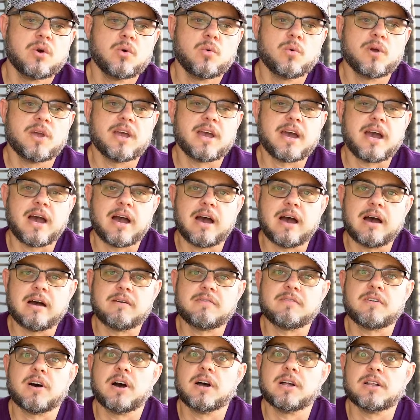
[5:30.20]
we
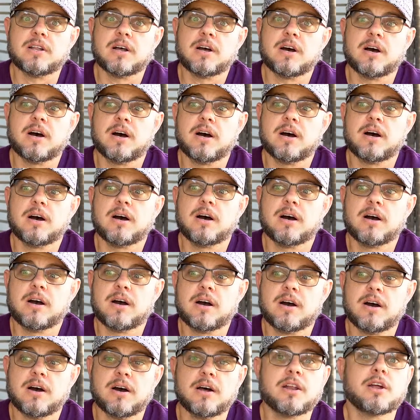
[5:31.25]
have
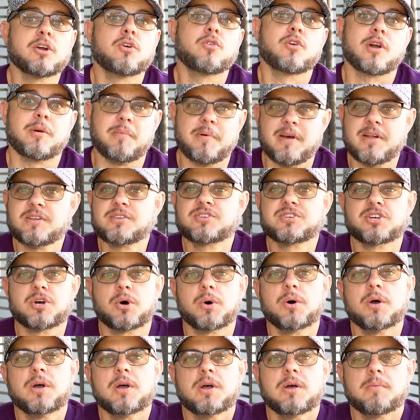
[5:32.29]
an agreement.
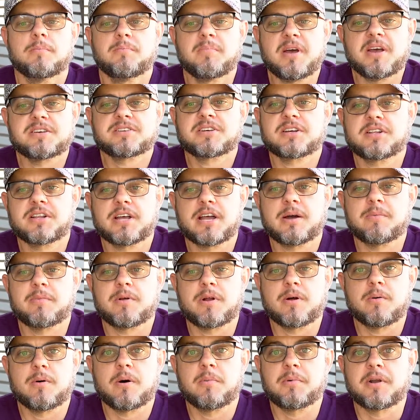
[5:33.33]
So basically, I'm
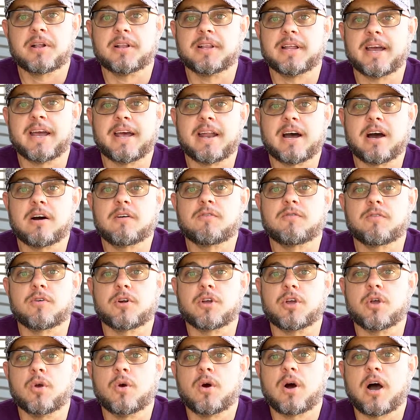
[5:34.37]
gonna lay it out for
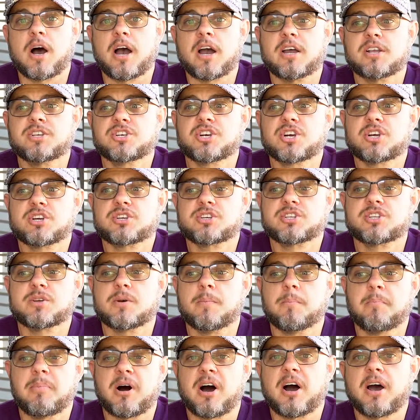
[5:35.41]
you. I just
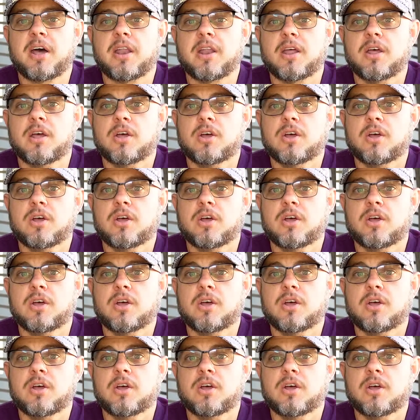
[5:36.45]
bought,